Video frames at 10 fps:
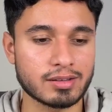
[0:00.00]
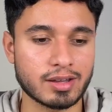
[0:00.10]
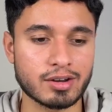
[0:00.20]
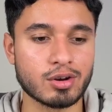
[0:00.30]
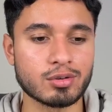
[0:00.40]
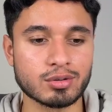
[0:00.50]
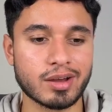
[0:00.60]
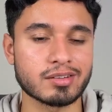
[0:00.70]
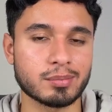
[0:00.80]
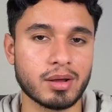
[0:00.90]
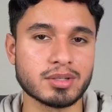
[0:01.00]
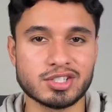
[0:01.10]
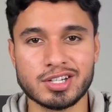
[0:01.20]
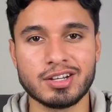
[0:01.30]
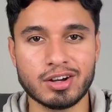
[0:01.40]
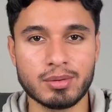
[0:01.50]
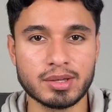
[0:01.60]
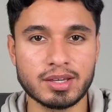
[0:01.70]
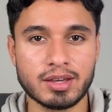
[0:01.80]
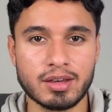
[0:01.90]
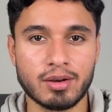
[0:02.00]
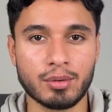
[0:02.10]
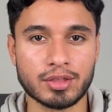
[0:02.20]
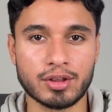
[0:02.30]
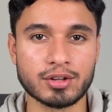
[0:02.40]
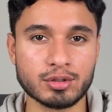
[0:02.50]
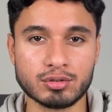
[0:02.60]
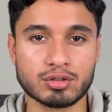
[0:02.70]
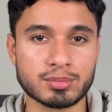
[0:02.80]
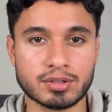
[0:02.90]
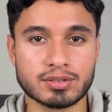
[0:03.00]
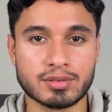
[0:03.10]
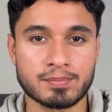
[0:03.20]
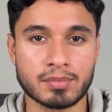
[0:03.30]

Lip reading: I know you guys are probably cheating on me with other YouTubers